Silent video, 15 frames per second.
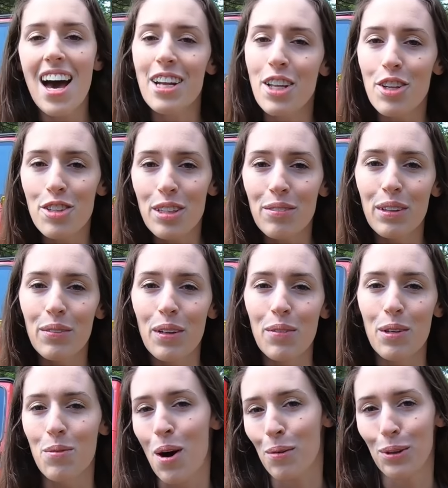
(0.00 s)
Another thing we went
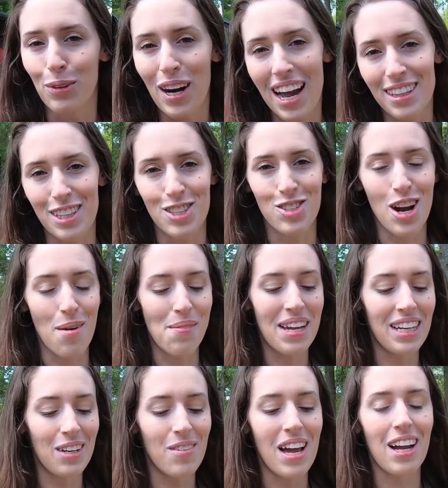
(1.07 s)
with while we were at this job
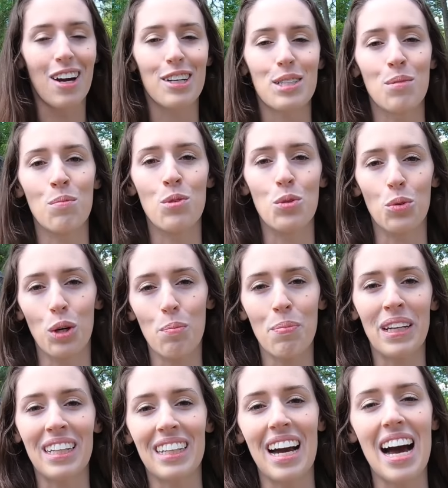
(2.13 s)
anyway are some door
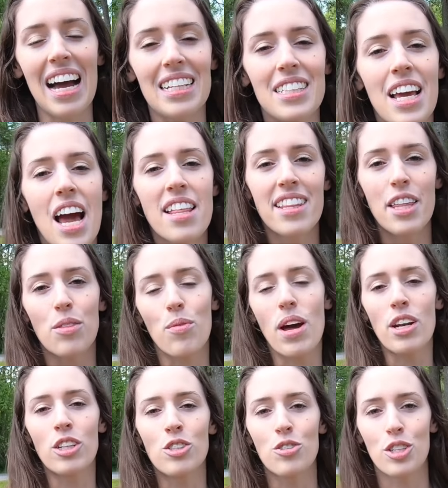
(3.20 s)
pin guides. They
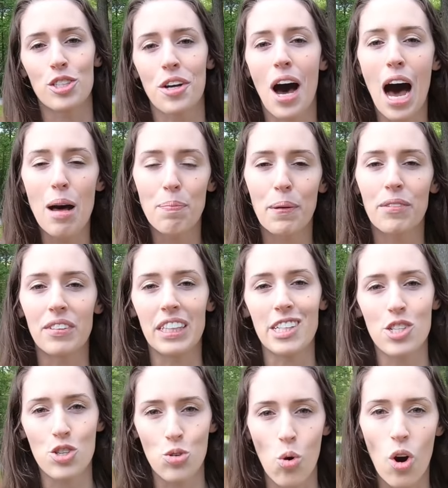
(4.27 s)
thread onto the top of
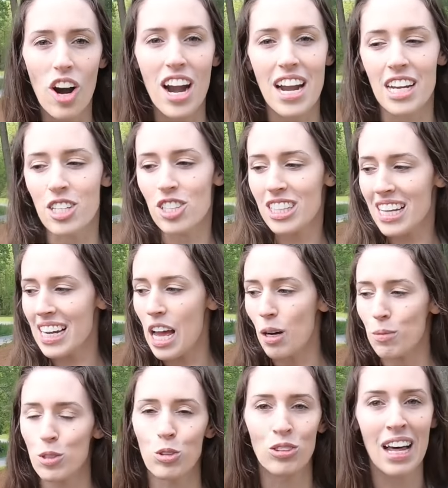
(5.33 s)
each door and it just kind of
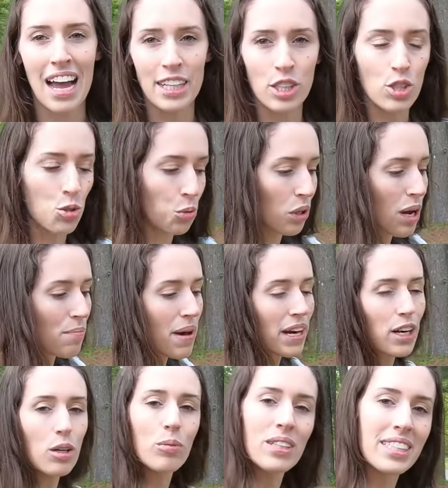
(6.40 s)
helps you line your door up better